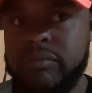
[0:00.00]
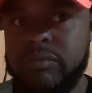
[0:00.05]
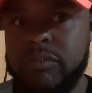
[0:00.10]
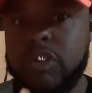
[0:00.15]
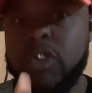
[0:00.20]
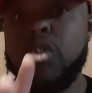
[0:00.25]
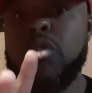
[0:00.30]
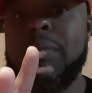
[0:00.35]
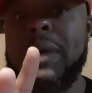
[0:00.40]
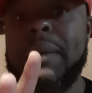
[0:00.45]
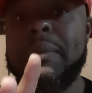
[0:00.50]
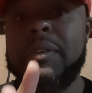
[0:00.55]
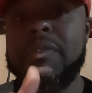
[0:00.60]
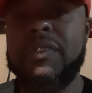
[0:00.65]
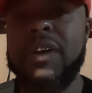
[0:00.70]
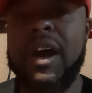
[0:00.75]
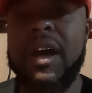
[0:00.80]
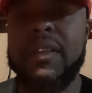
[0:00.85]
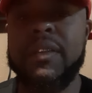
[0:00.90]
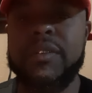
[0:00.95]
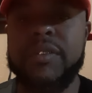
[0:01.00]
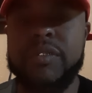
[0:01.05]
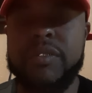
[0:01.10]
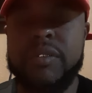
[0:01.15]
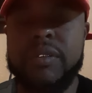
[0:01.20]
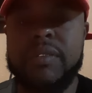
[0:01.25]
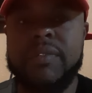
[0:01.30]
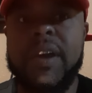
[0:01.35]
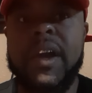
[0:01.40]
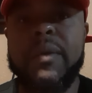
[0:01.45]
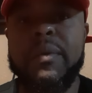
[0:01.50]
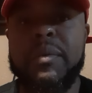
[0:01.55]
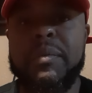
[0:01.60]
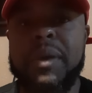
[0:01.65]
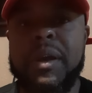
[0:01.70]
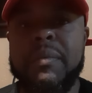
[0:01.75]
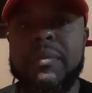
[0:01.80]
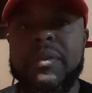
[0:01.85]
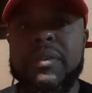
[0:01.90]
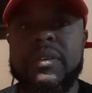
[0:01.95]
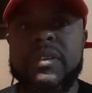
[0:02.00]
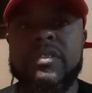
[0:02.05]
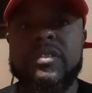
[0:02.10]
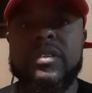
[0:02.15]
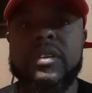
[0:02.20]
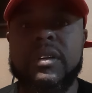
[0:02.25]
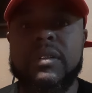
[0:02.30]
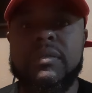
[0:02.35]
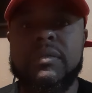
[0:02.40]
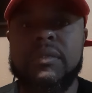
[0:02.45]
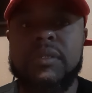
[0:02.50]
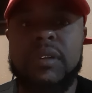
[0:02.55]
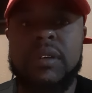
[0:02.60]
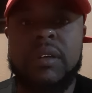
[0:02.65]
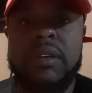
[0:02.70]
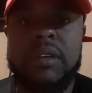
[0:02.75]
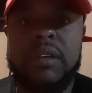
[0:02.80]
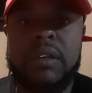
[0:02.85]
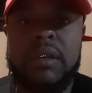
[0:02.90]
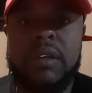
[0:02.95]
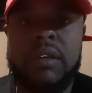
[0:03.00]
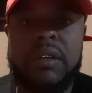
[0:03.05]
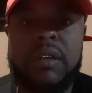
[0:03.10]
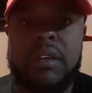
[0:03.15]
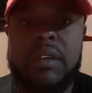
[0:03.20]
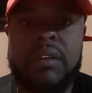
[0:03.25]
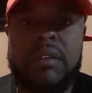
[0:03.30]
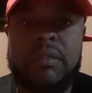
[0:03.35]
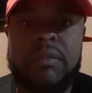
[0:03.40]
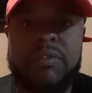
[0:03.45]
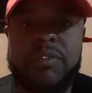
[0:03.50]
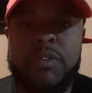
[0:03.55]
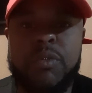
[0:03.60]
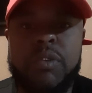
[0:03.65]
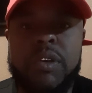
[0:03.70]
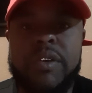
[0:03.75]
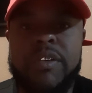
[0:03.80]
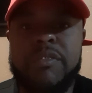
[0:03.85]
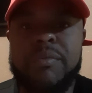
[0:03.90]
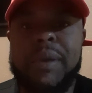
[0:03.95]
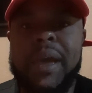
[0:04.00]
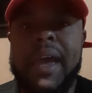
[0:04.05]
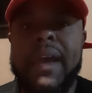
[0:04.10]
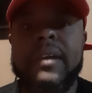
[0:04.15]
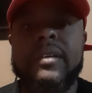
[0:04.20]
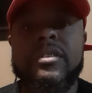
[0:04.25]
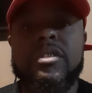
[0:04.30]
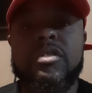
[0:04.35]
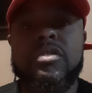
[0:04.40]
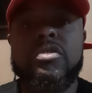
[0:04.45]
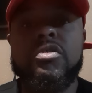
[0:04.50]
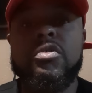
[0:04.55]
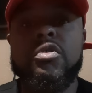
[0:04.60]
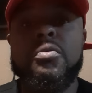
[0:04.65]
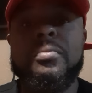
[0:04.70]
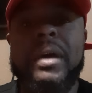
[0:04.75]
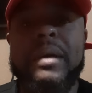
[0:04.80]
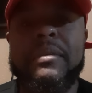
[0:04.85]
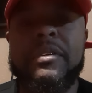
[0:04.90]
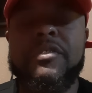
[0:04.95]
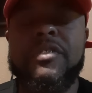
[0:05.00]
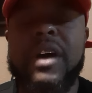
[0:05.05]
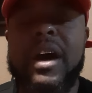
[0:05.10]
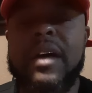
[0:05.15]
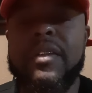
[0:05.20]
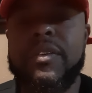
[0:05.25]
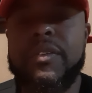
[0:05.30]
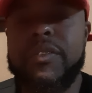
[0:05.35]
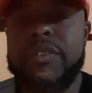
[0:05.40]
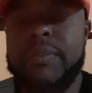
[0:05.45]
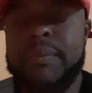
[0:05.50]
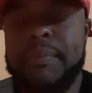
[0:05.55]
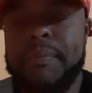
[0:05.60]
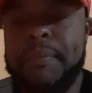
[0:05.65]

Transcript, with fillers: two baby fathers. I can remember. This is a few years back. Two baby fathers.